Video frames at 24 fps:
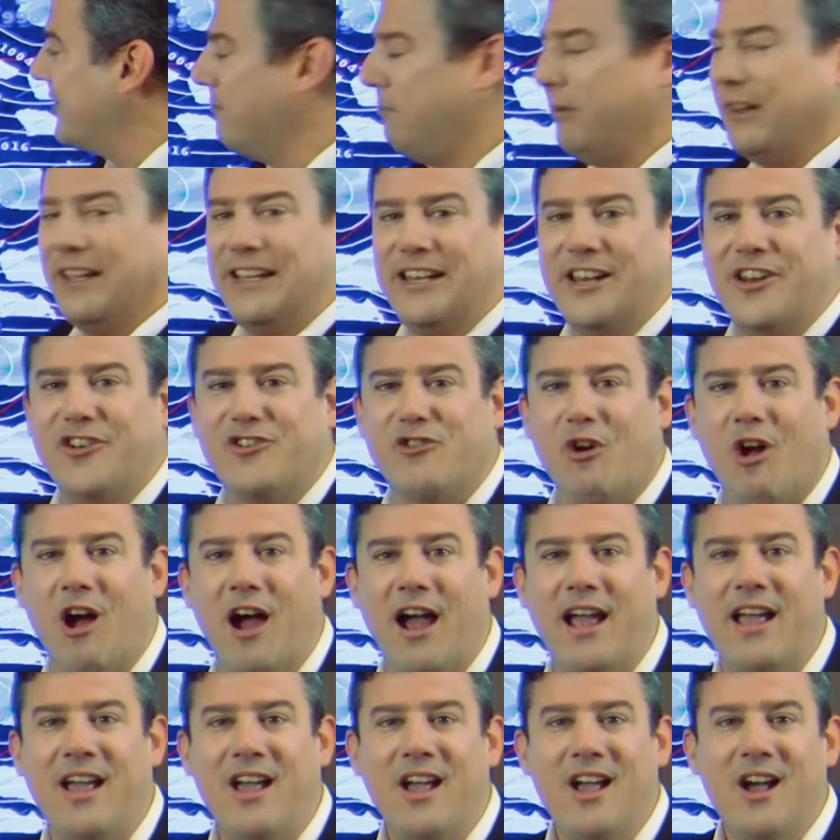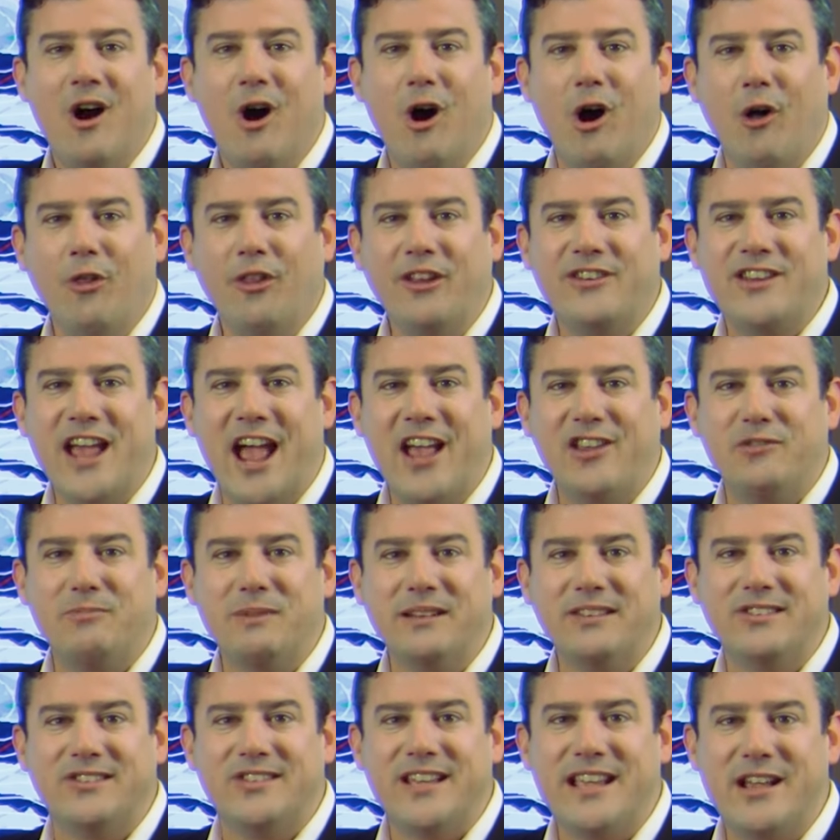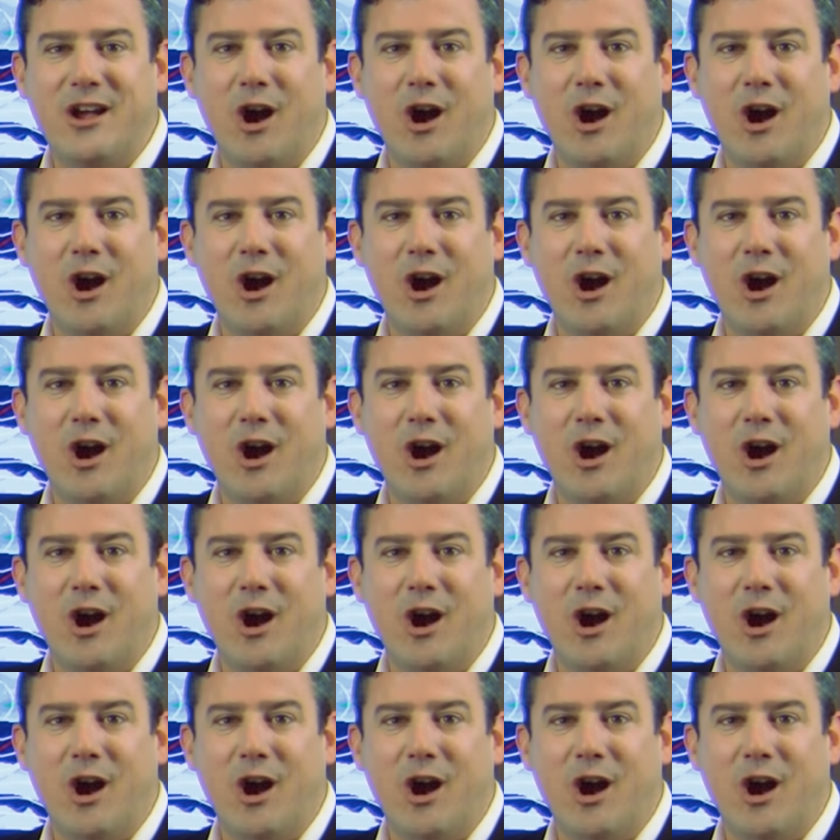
completely dry on the Tasman Sea